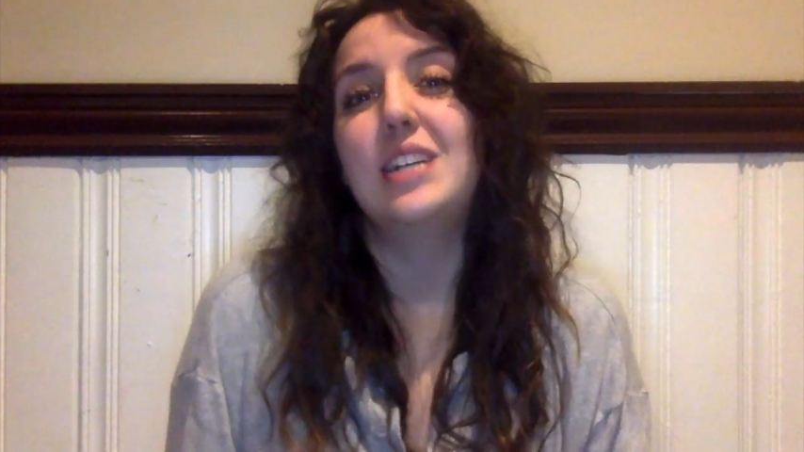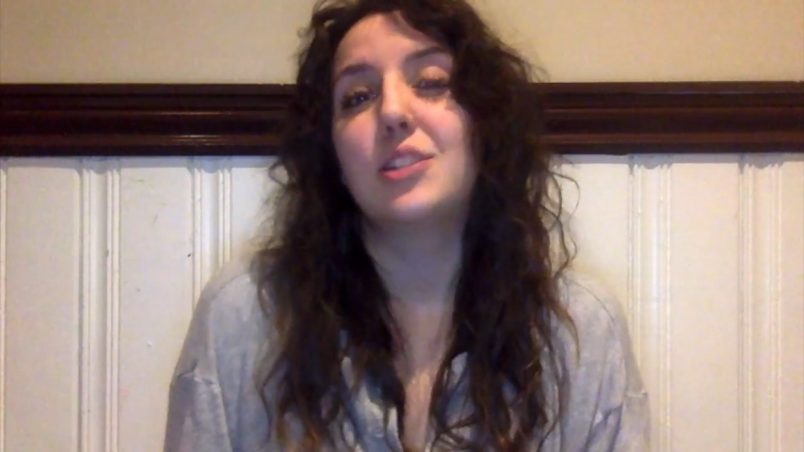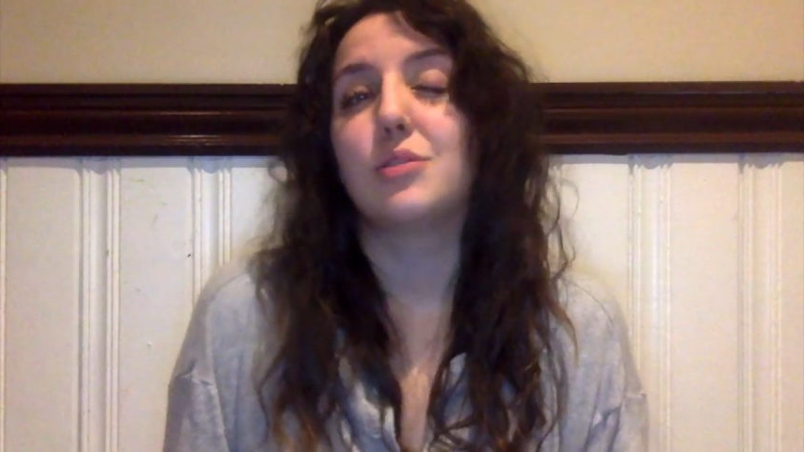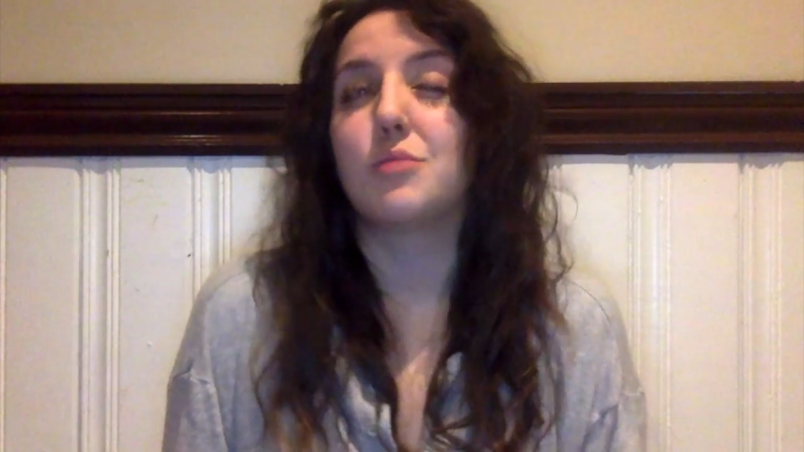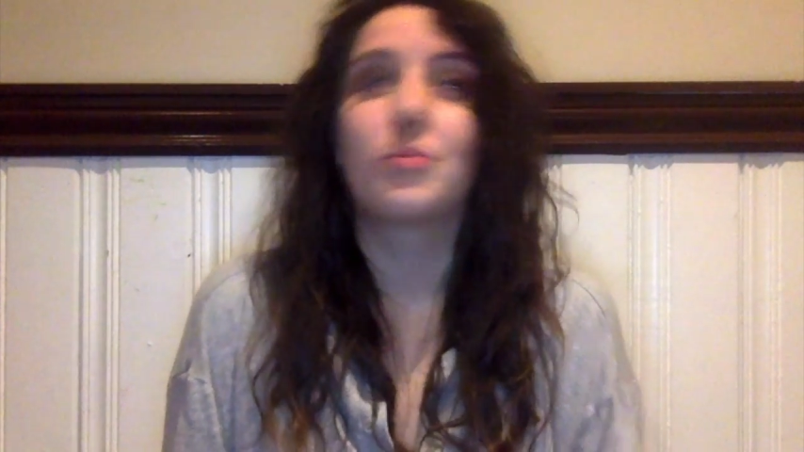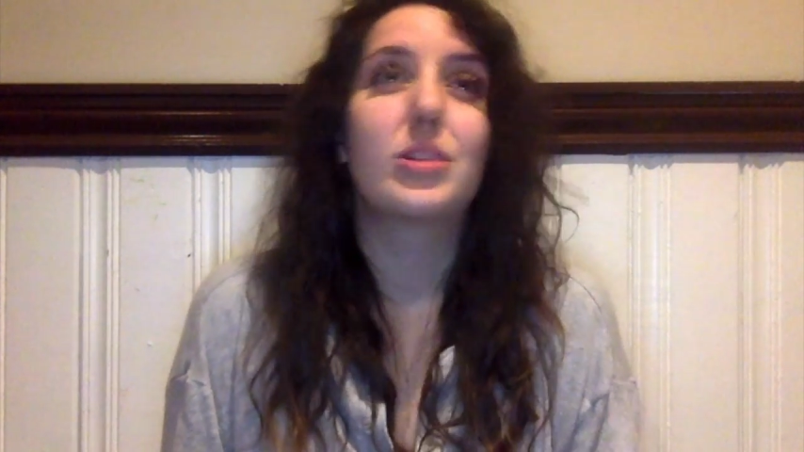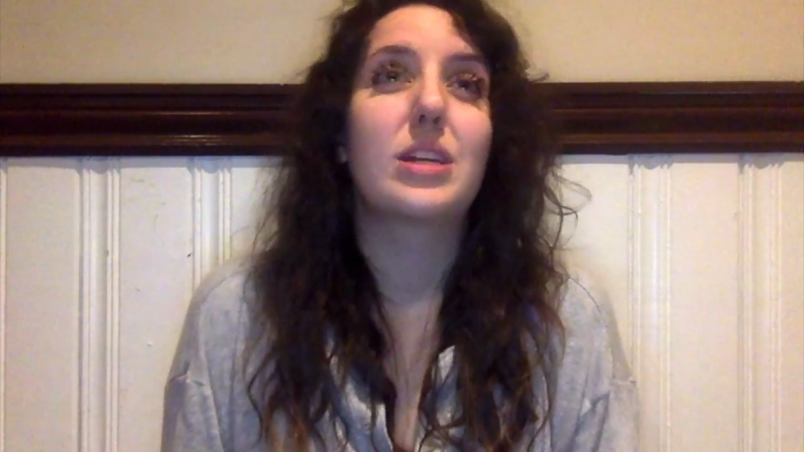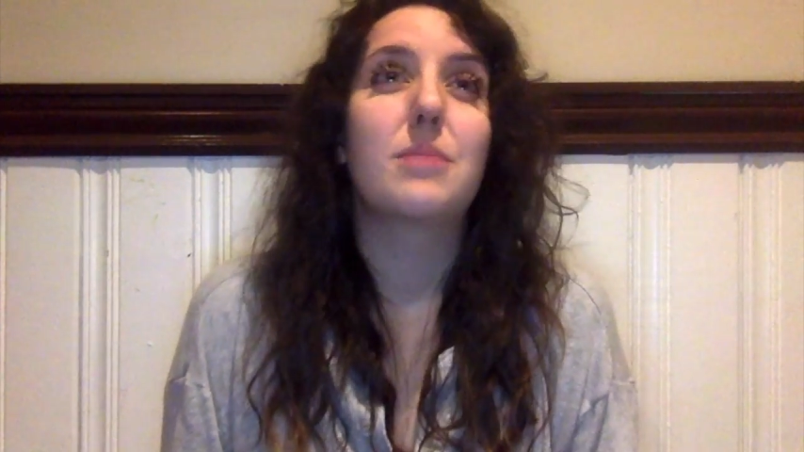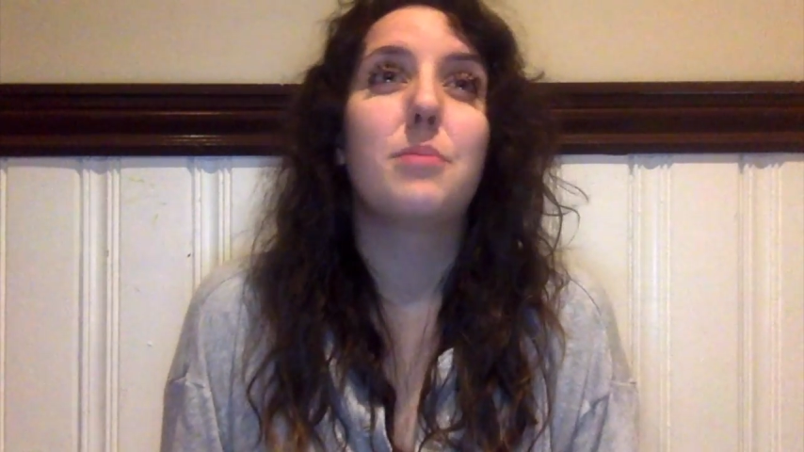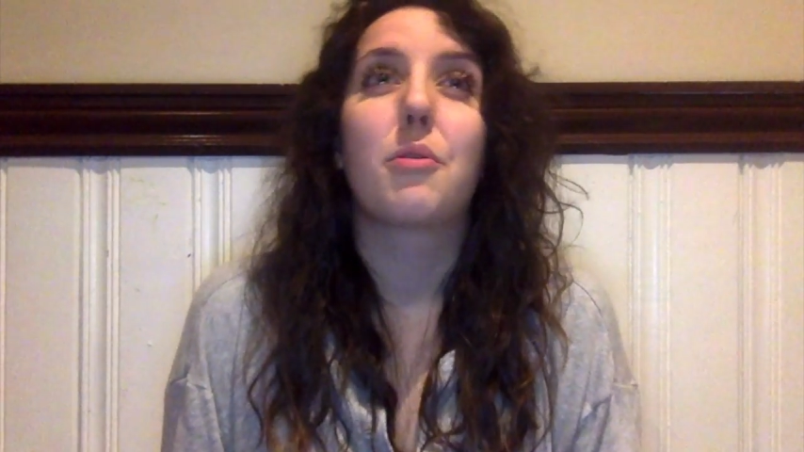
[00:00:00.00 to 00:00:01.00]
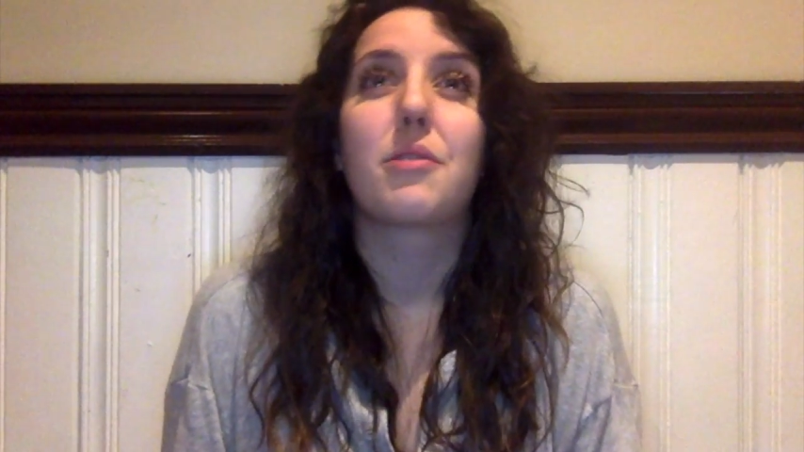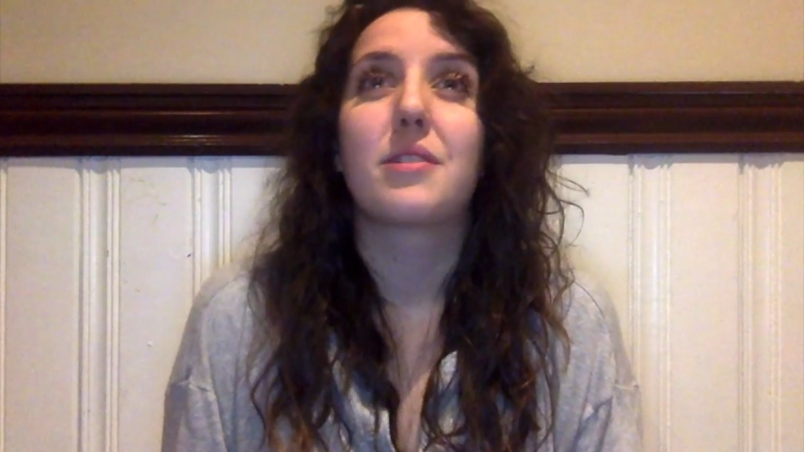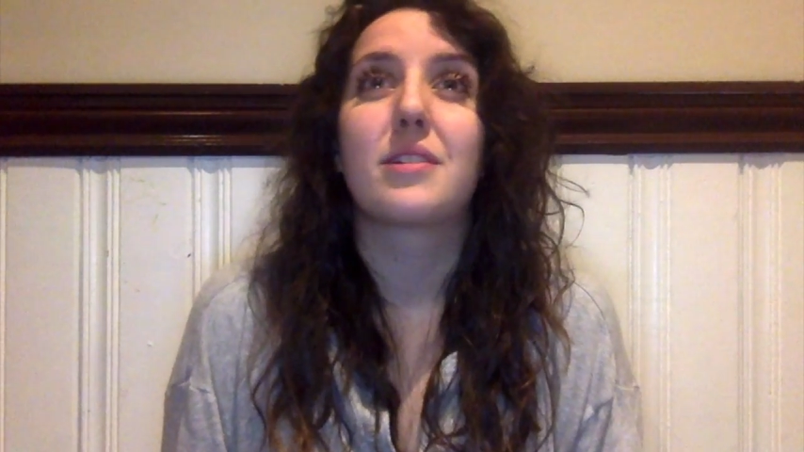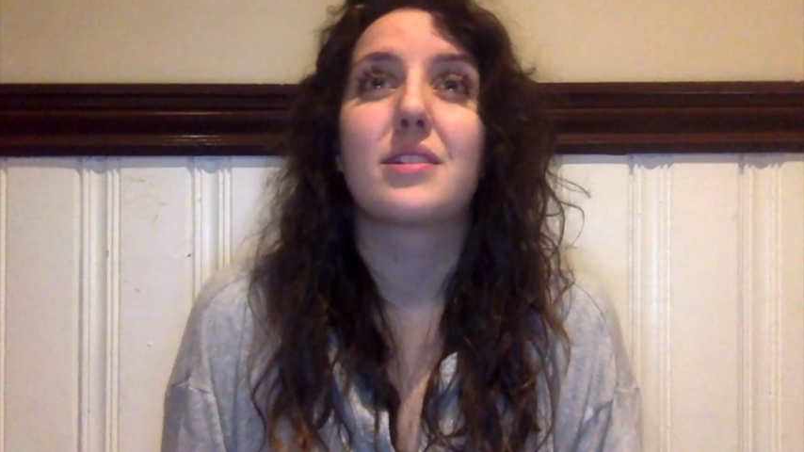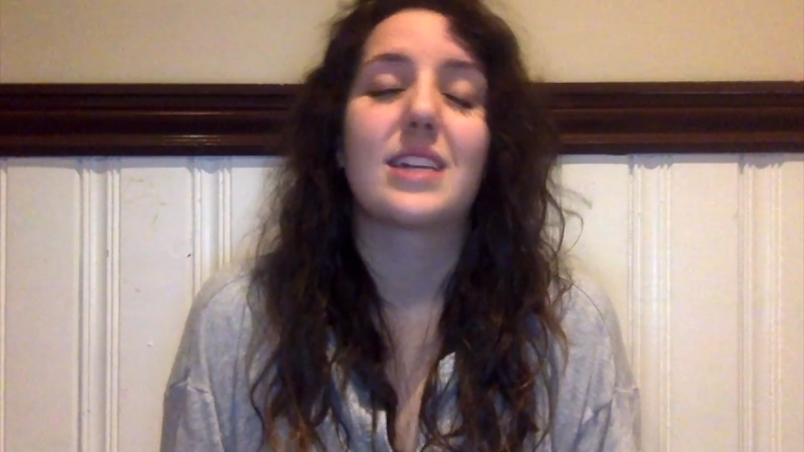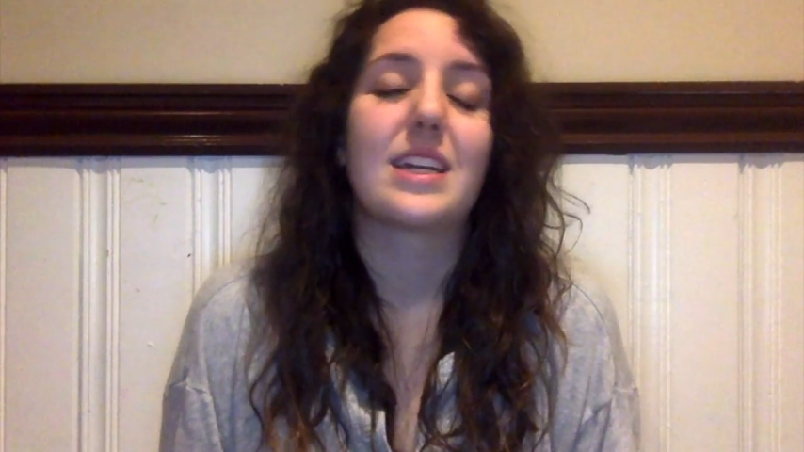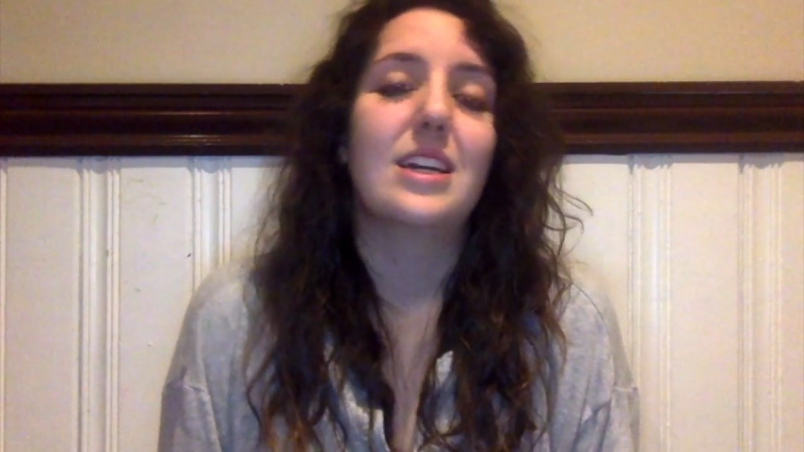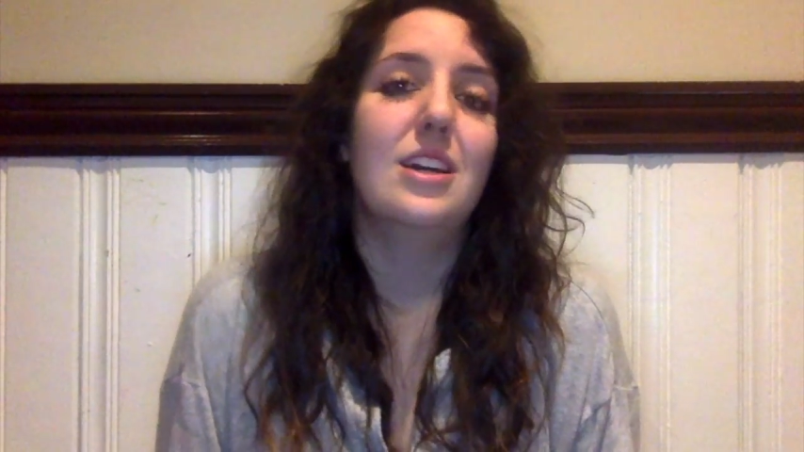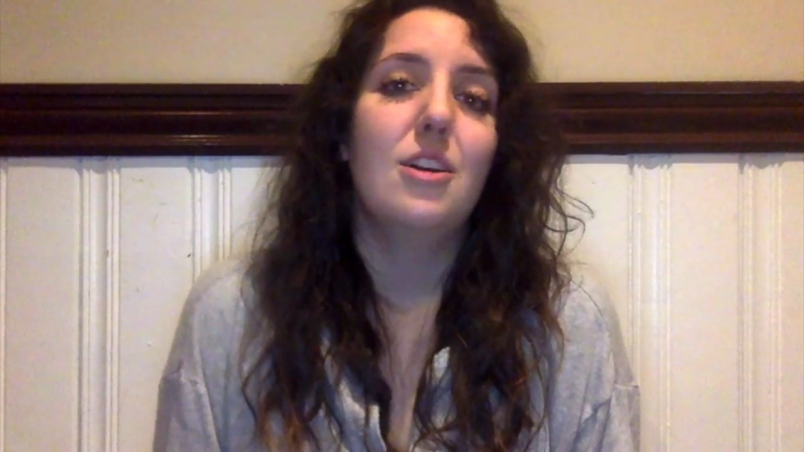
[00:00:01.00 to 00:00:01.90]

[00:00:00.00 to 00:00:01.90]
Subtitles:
So it's really important, like,